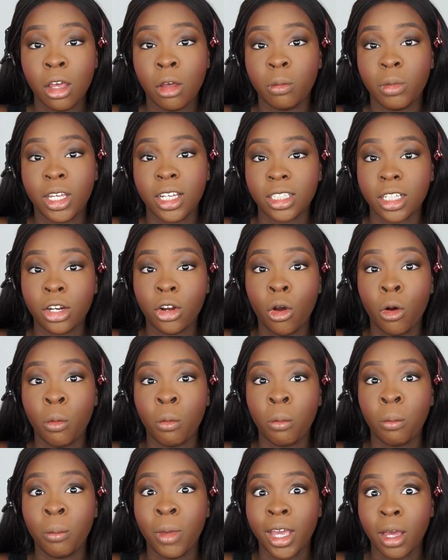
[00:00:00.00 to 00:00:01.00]
because I
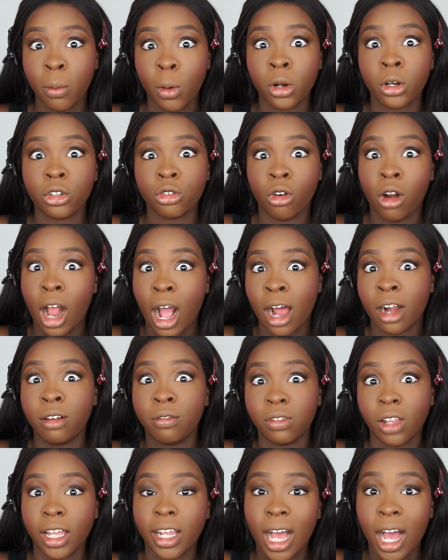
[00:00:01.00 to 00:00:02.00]
know makeup artists run out
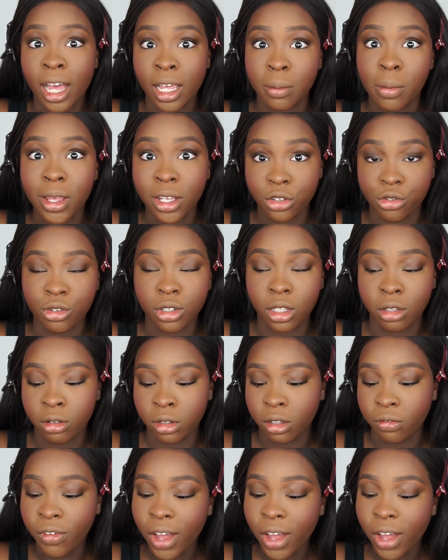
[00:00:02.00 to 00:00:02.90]
of like eye base really